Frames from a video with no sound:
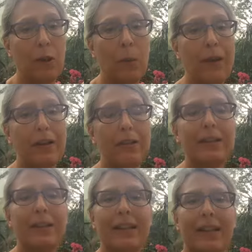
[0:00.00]

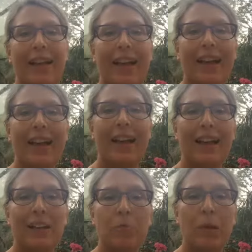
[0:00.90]
well,
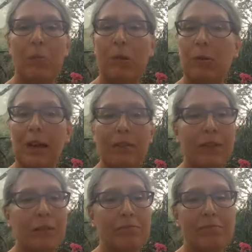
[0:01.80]
and people around
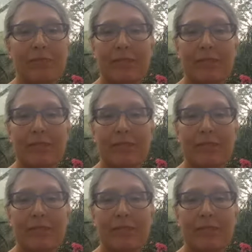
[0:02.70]
them,